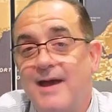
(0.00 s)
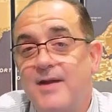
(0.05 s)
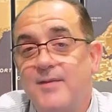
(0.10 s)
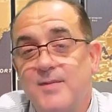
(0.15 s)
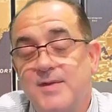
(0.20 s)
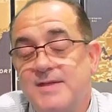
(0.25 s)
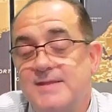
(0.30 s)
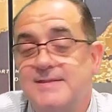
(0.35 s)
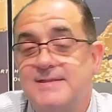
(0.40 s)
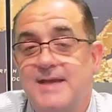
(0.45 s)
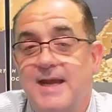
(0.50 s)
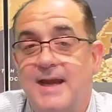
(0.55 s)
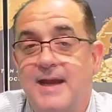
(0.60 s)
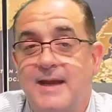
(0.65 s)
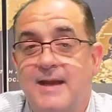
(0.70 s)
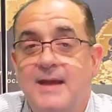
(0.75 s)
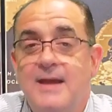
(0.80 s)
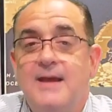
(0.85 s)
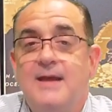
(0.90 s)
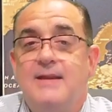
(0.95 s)
a
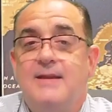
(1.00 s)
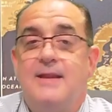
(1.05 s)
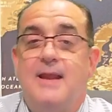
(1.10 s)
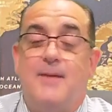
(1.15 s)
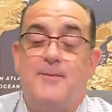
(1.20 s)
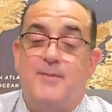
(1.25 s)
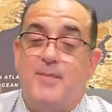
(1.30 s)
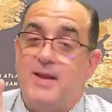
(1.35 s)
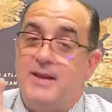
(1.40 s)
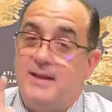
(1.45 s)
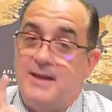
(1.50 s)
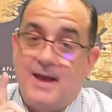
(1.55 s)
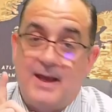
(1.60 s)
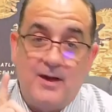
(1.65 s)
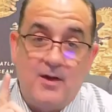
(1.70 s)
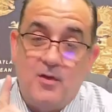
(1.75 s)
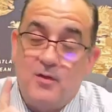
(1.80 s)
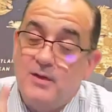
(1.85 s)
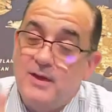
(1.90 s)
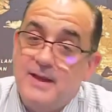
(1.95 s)
mistake, but not
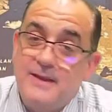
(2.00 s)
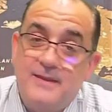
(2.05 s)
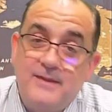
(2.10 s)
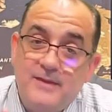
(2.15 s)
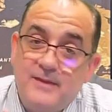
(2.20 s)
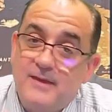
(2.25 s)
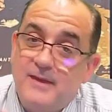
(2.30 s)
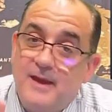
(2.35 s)
only